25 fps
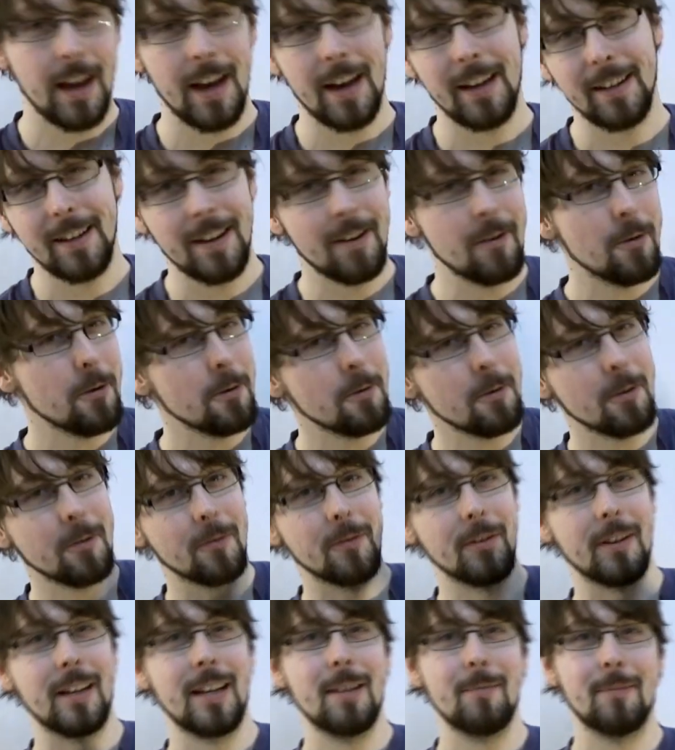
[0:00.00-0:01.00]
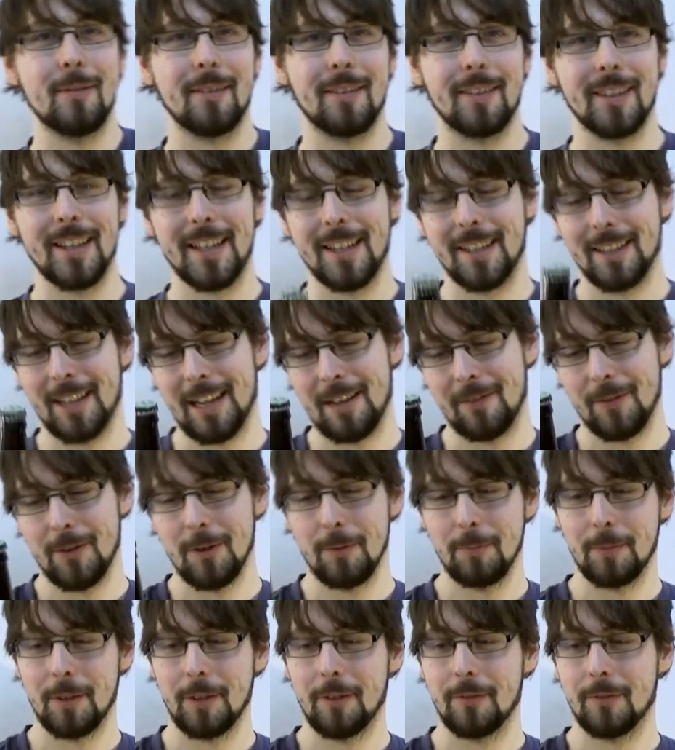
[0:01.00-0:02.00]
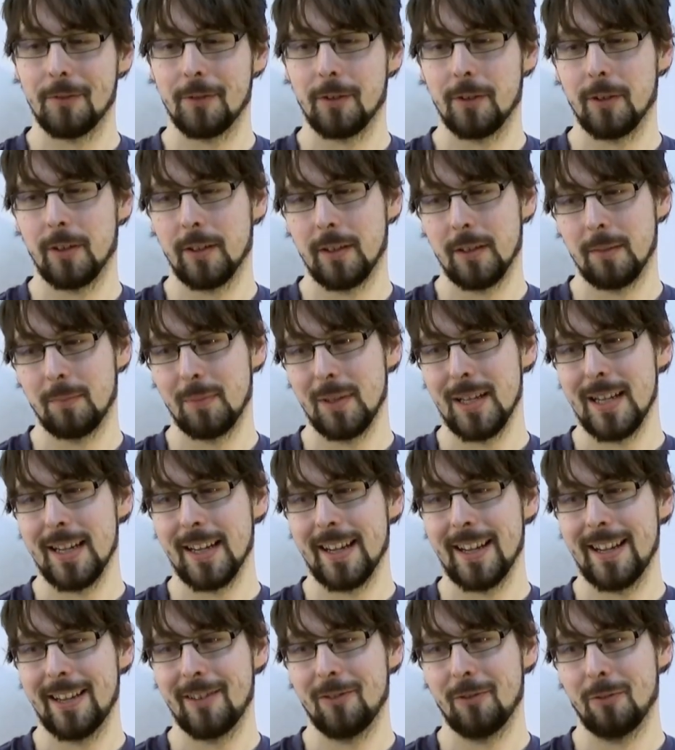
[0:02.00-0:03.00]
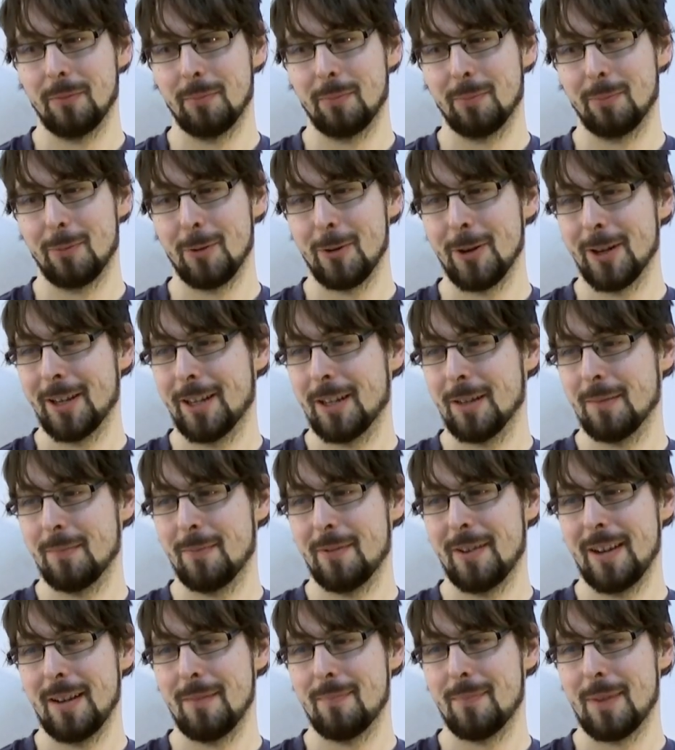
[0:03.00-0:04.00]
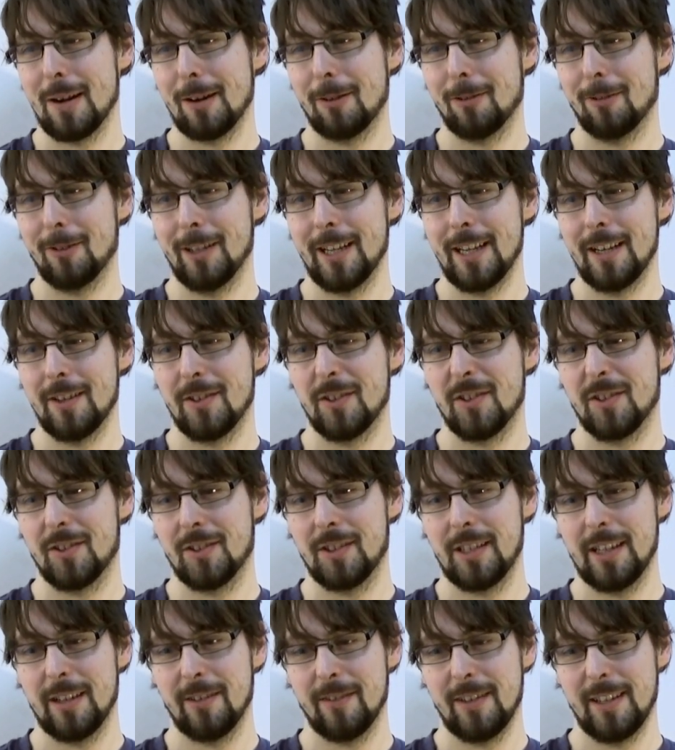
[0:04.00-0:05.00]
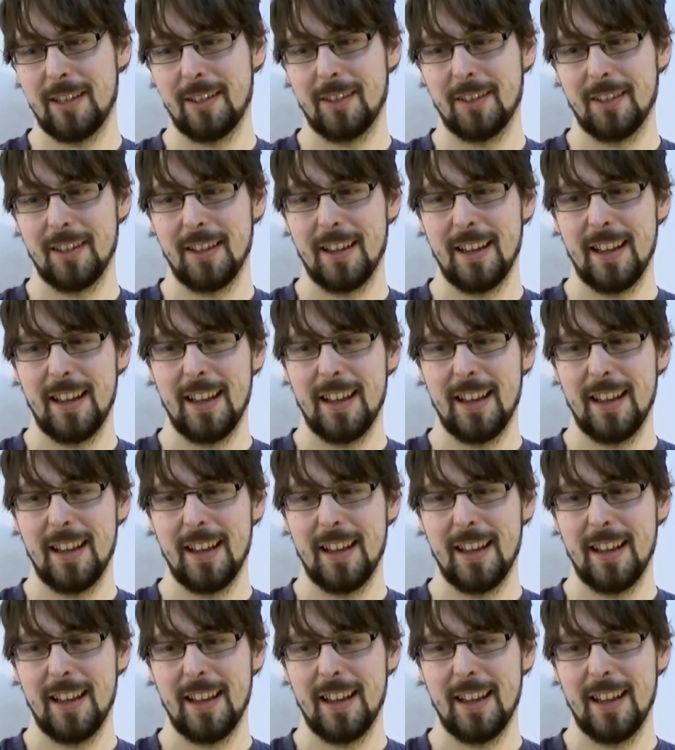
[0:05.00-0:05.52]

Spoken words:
And in honour of the hybrid things, I've opted for the Black Isle Brewing Company Barrel Aged Series